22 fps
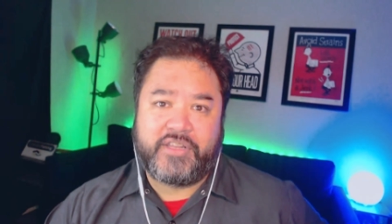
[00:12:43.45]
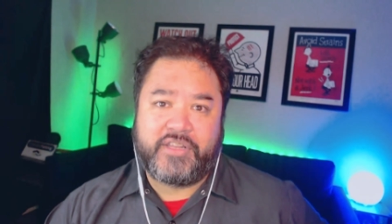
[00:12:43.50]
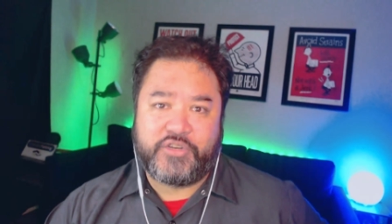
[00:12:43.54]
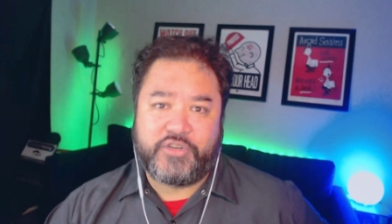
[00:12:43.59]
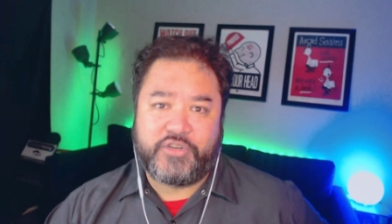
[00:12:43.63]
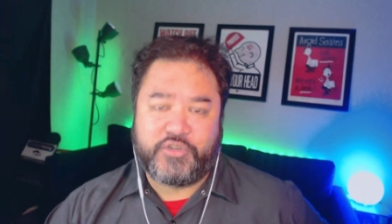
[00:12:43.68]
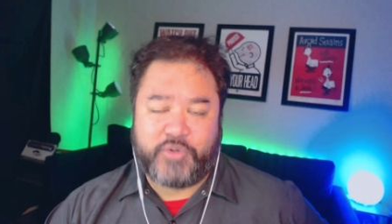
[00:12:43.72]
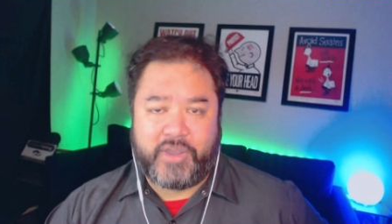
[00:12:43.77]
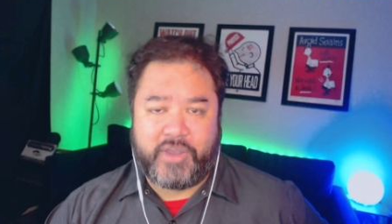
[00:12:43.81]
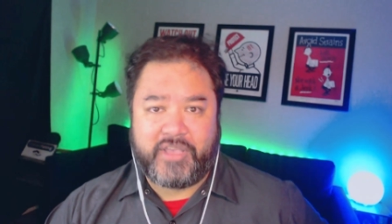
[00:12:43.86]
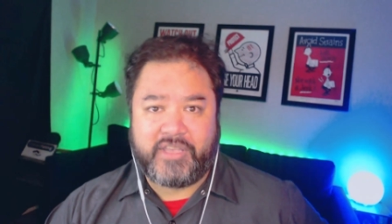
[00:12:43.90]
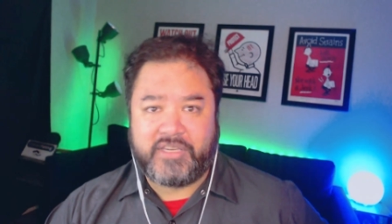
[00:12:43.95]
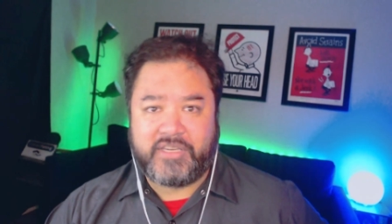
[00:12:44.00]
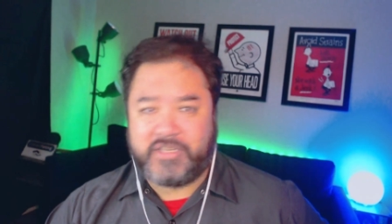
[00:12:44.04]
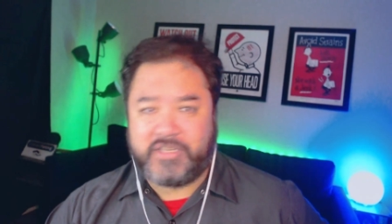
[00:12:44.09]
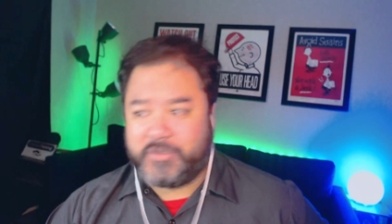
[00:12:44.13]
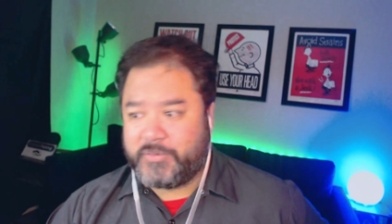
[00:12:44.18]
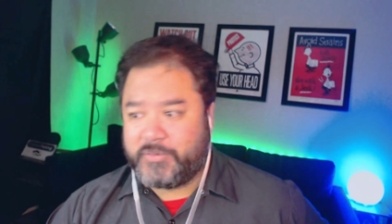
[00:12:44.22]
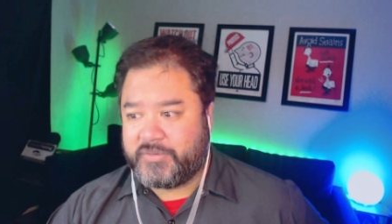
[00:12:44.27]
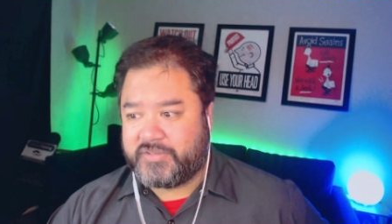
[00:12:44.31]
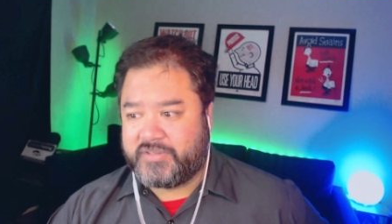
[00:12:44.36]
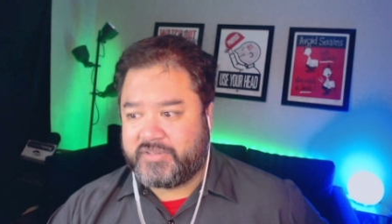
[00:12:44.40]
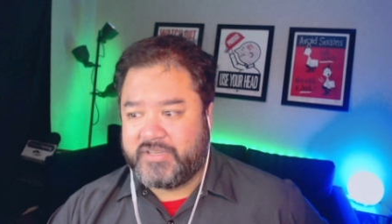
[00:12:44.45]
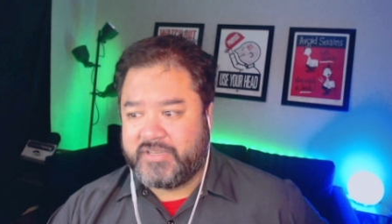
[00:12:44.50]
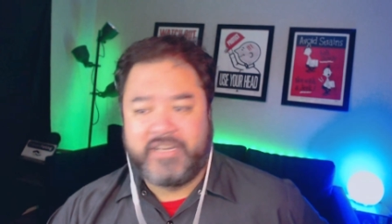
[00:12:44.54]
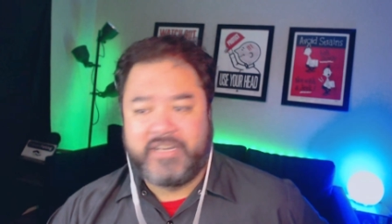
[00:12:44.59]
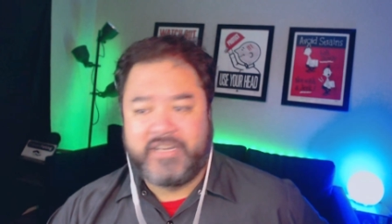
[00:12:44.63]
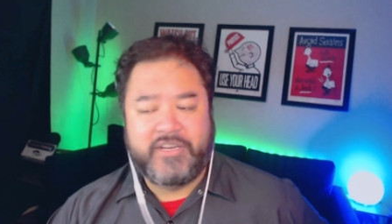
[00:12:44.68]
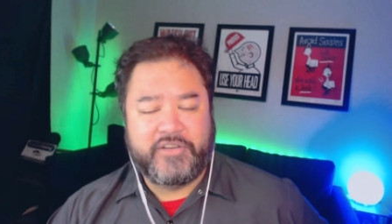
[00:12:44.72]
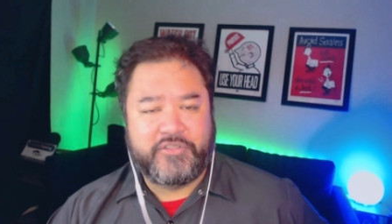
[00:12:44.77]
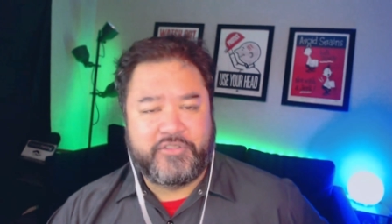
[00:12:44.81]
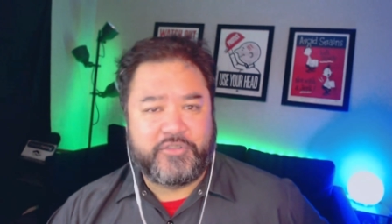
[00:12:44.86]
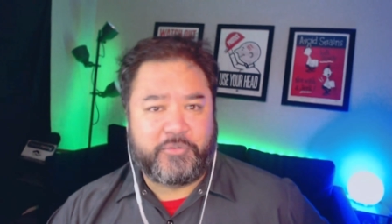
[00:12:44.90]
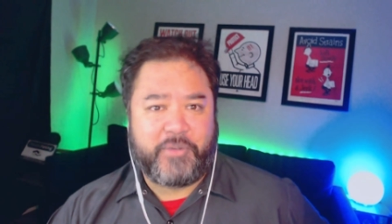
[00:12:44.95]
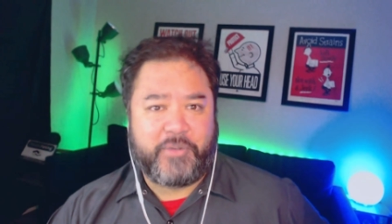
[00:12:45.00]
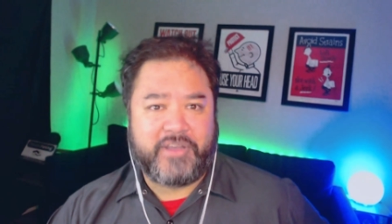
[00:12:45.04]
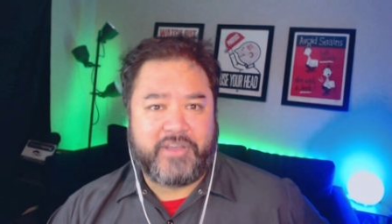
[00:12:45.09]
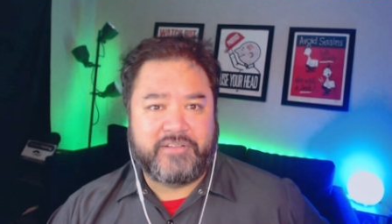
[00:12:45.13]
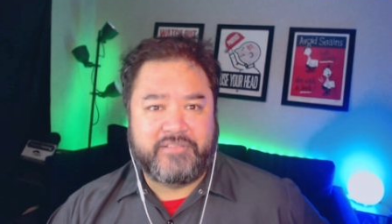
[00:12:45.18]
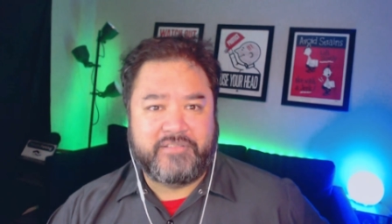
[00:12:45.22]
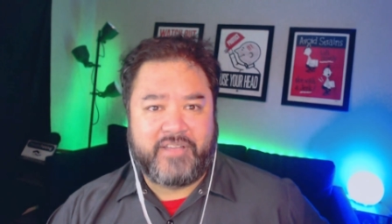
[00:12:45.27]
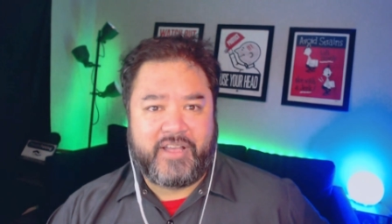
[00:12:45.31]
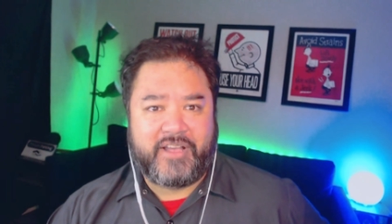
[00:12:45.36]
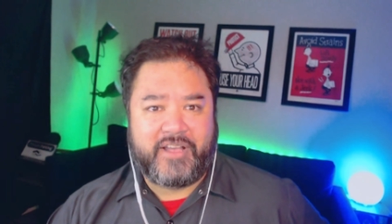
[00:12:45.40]
and you drank it and it was the
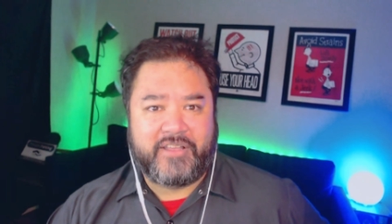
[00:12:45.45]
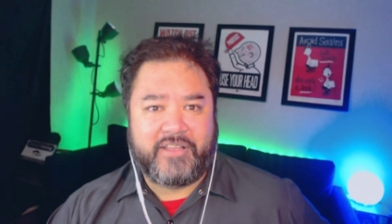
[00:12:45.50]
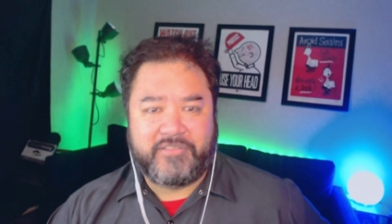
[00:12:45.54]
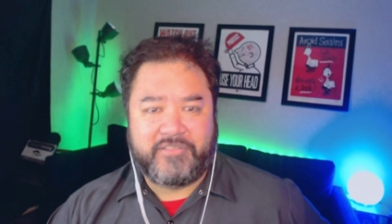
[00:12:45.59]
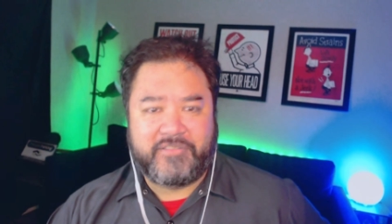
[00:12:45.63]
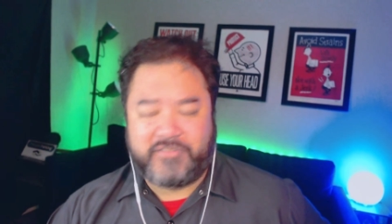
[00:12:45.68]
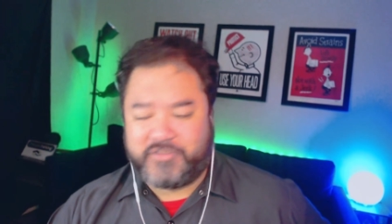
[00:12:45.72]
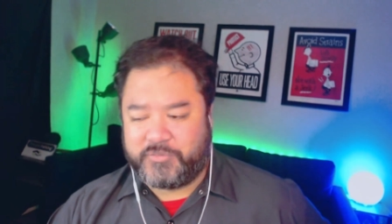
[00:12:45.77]
right uh,